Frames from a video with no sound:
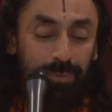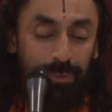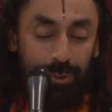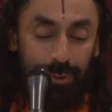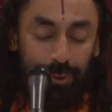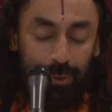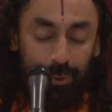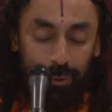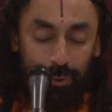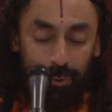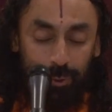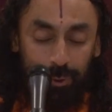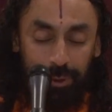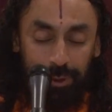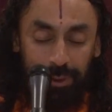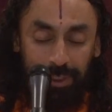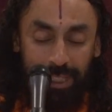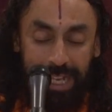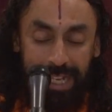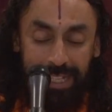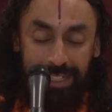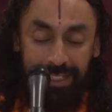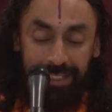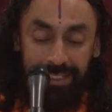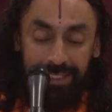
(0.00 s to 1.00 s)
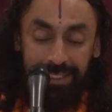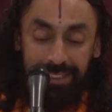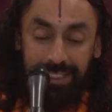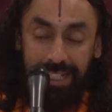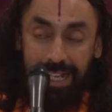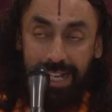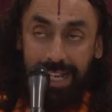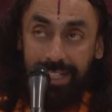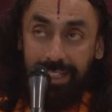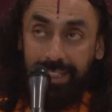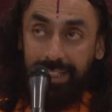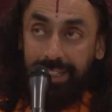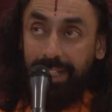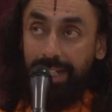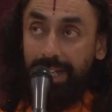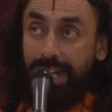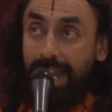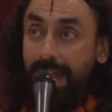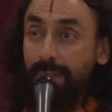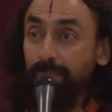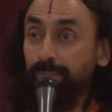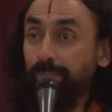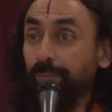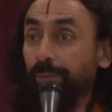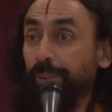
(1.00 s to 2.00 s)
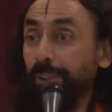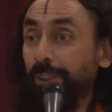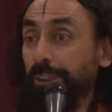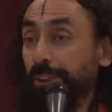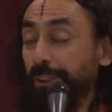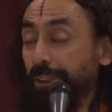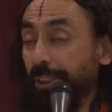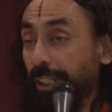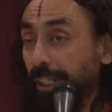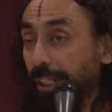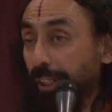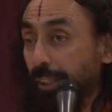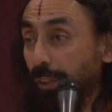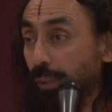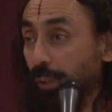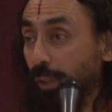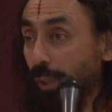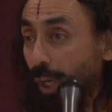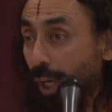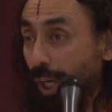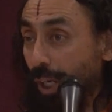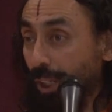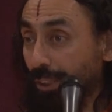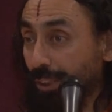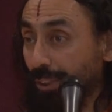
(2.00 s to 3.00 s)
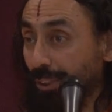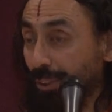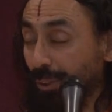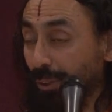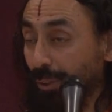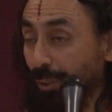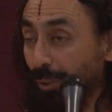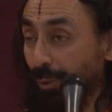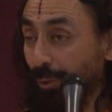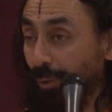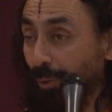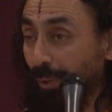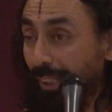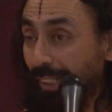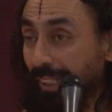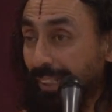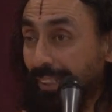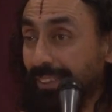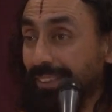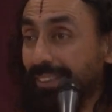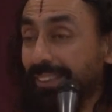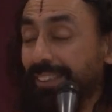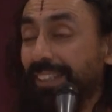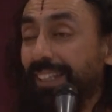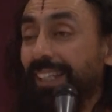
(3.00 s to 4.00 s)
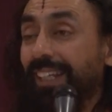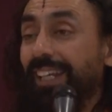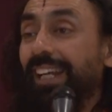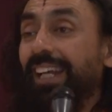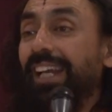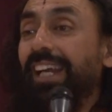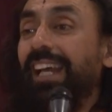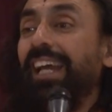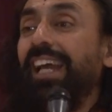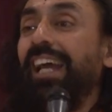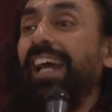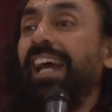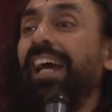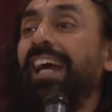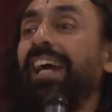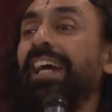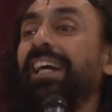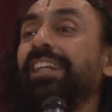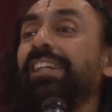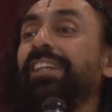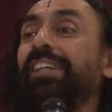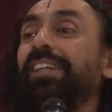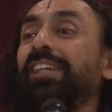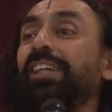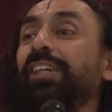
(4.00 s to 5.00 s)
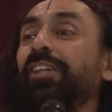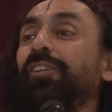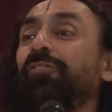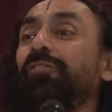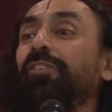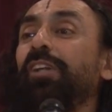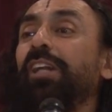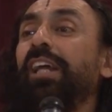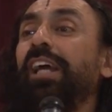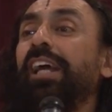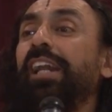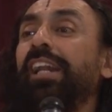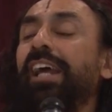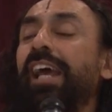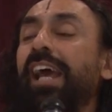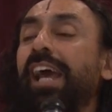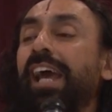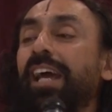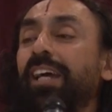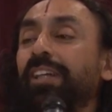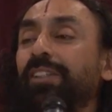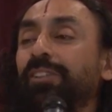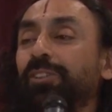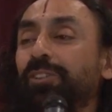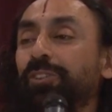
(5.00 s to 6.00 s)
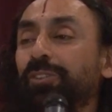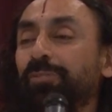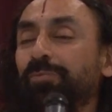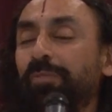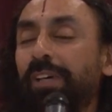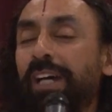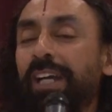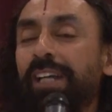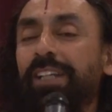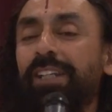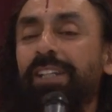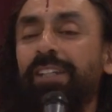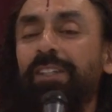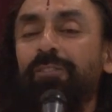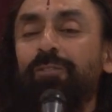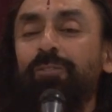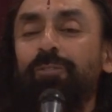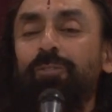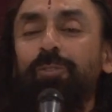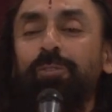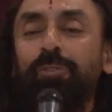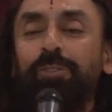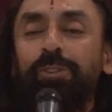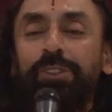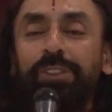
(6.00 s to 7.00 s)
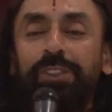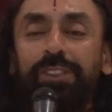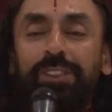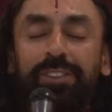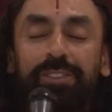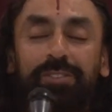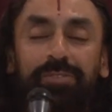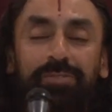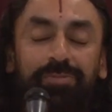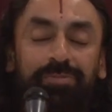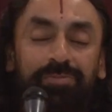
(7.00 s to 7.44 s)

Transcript: Through science, I can appreciate God's glories and it will enhance my devotion.